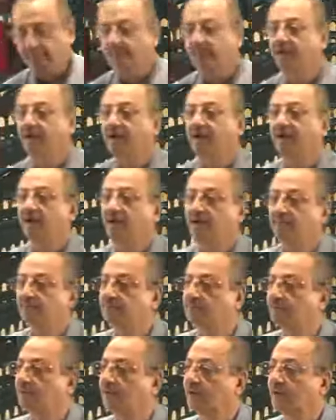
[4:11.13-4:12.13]

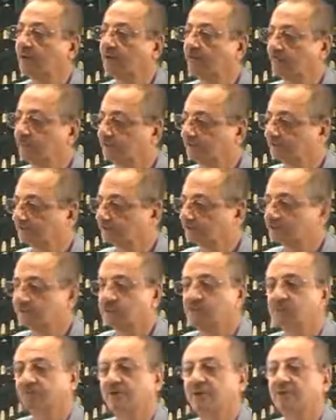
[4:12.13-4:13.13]
Alhamdulillah, brothers and sisters,
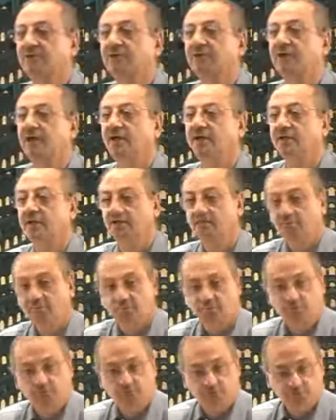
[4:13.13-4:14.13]
we are starting our book
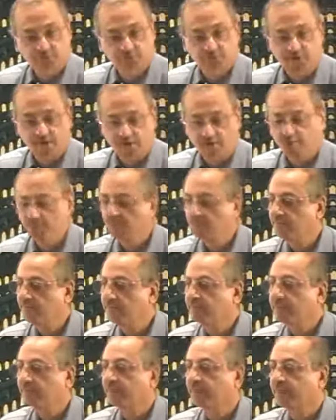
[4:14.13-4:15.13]
2 now.
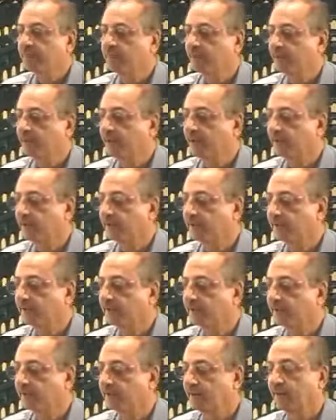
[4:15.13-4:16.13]
And
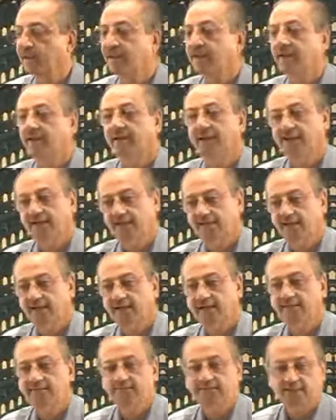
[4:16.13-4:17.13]
as I had
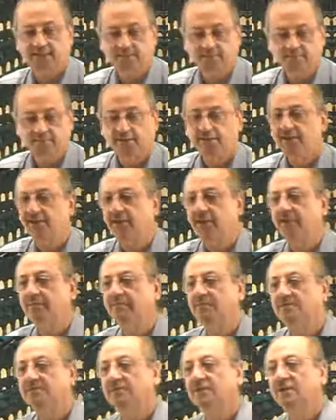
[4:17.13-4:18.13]
said many times,
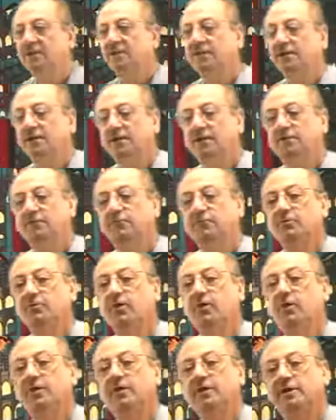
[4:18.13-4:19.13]
if you
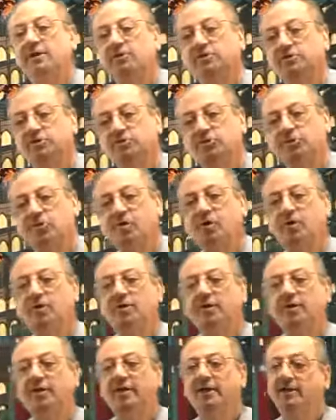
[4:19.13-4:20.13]
are strong
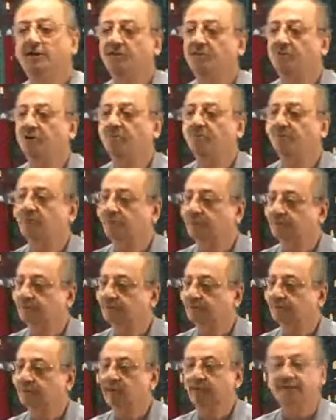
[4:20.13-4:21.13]
in your
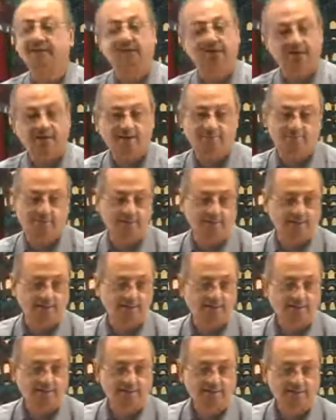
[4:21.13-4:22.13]
mubtada and khabar,
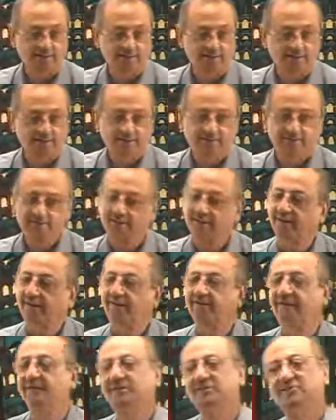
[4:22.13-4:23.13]
then
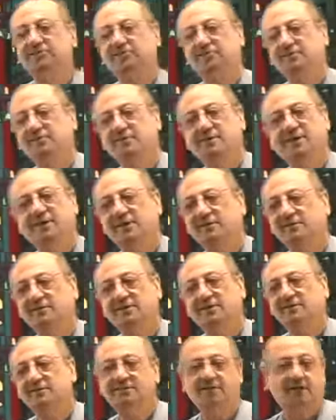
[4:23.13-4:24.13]
this lesson
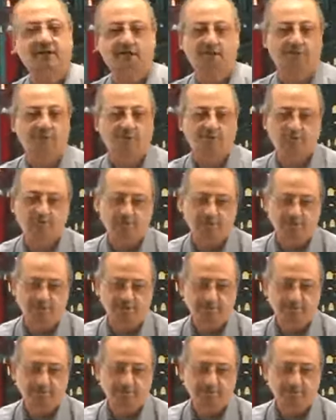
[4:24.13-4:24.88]
is a halwa puri.